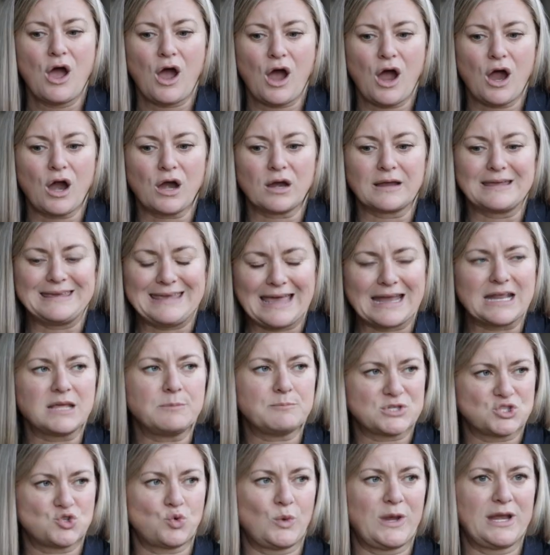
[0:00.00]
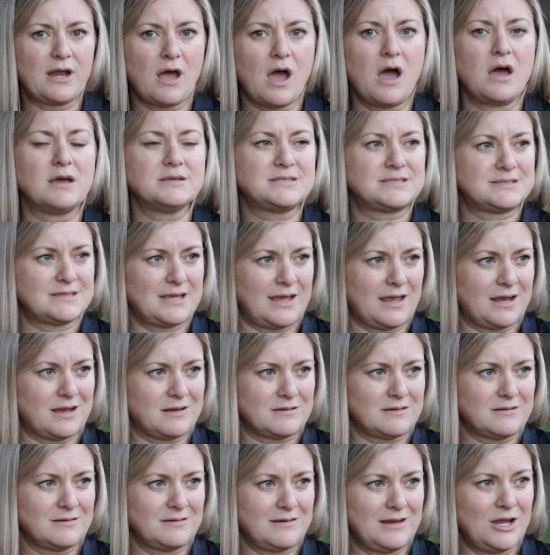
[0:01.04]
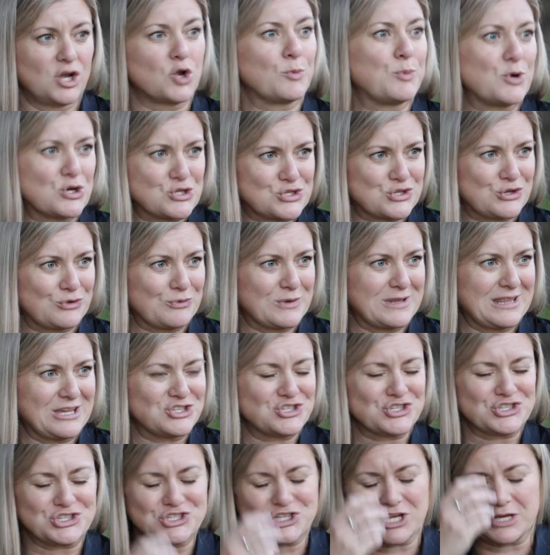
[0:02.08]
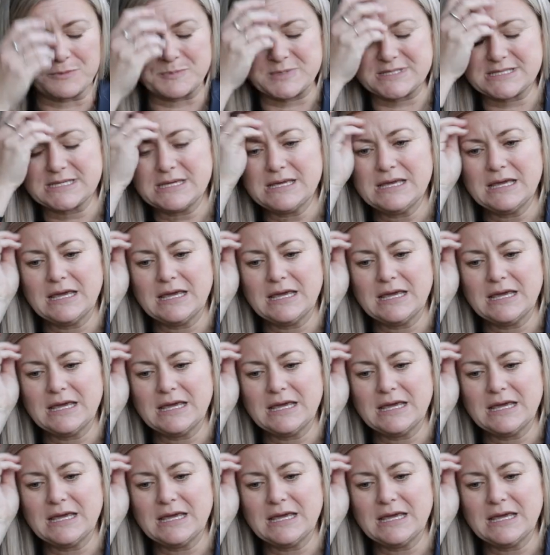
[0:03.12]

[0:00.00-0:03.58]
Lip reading: are getting between us and interpersonal relationships.